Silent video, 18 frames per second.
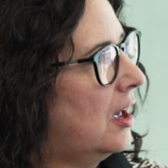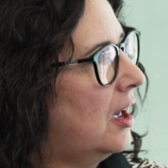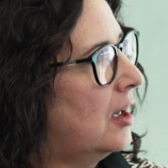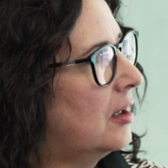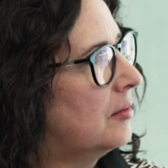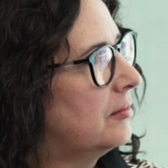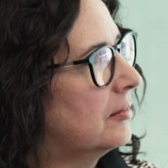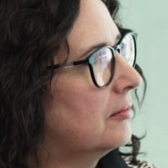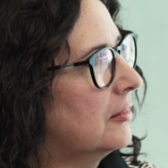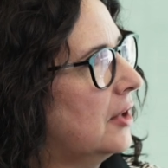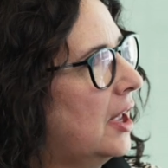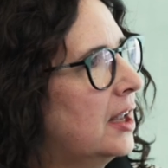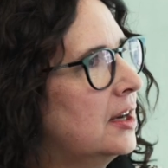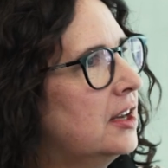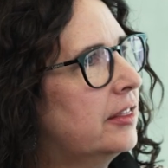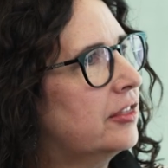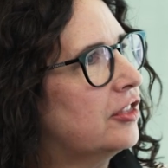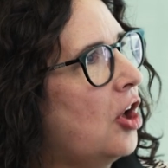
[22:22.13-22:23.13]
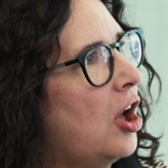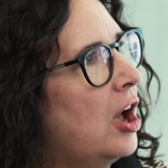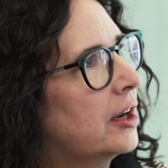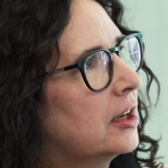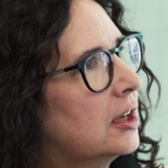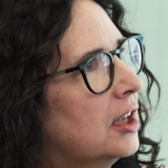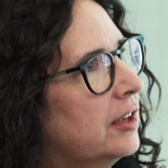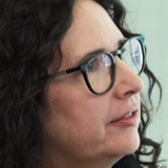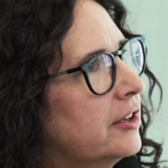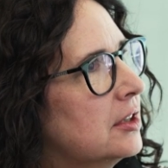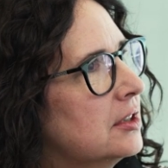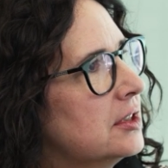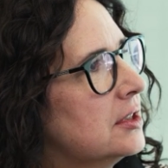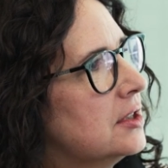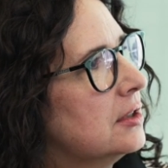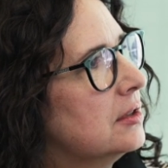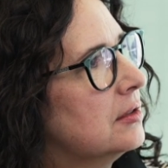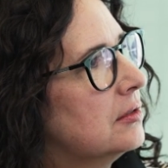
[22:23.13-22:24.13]
Any thought
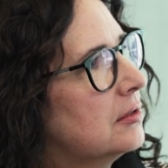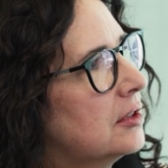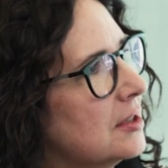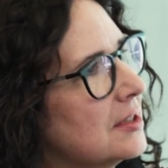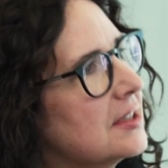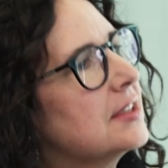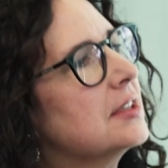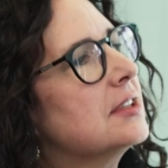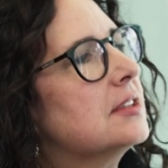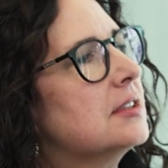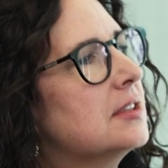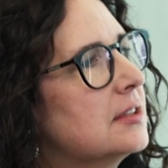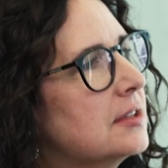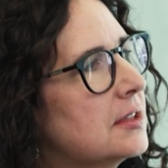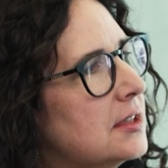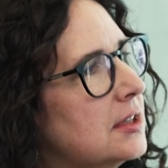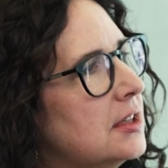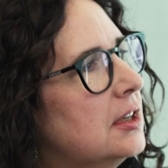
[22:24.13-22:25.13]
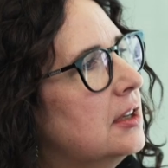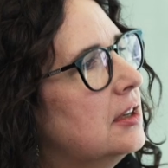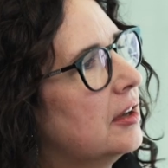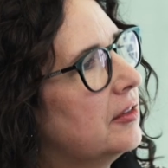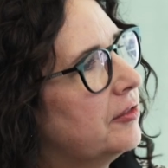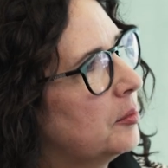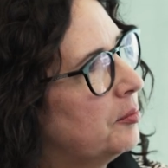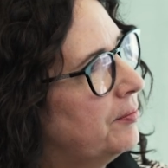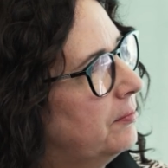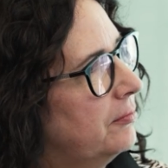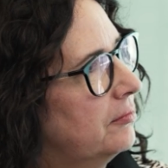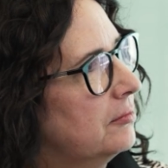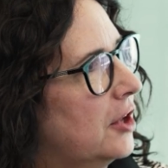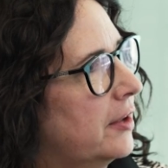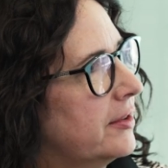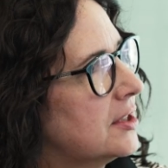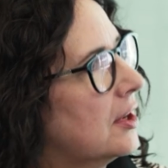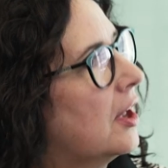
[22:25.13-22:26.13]
given to consistency of
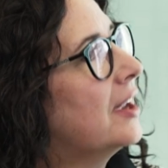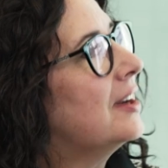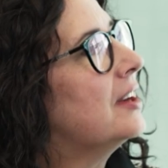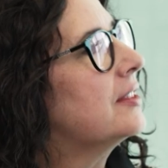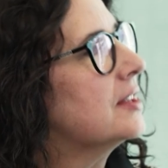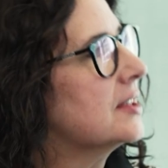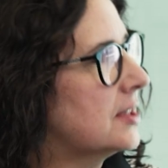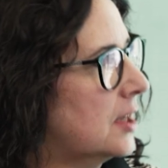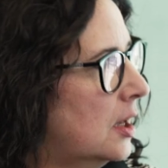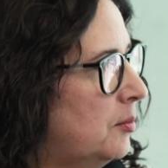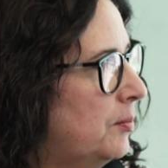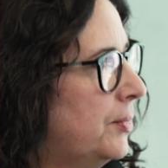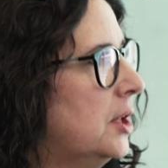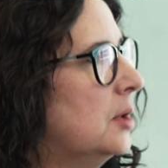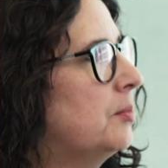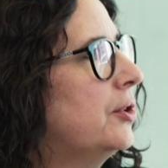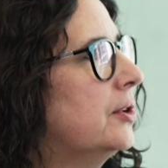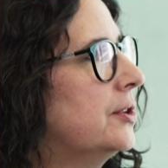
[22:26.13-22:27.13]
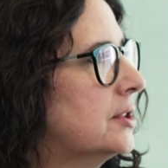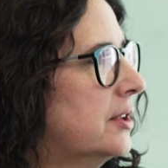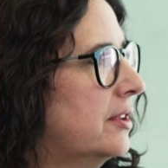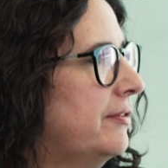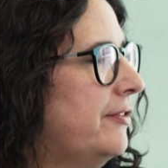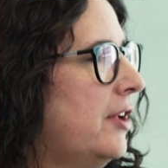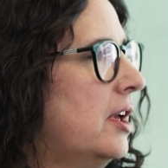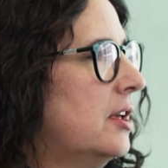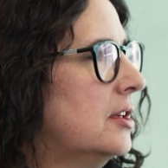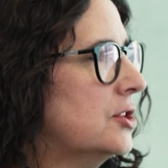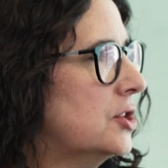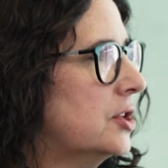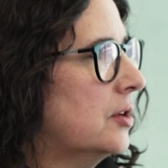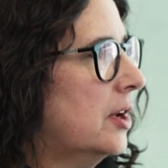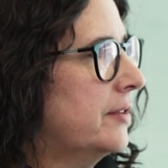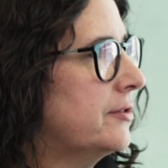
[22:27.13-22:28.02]
assigning the same people to the files